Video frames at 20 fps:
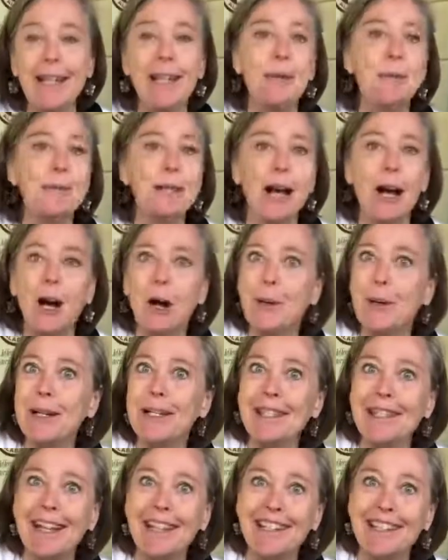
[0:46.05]
He was
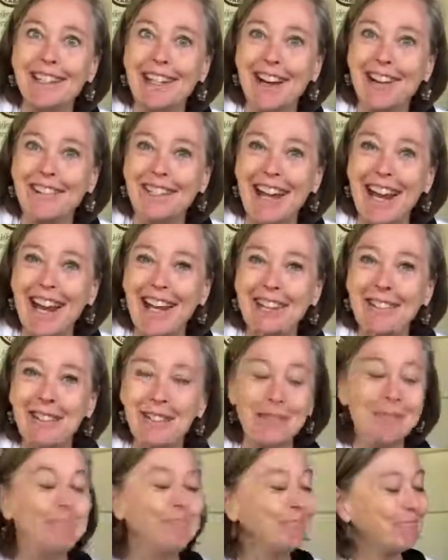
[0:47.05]
always telling tall tales.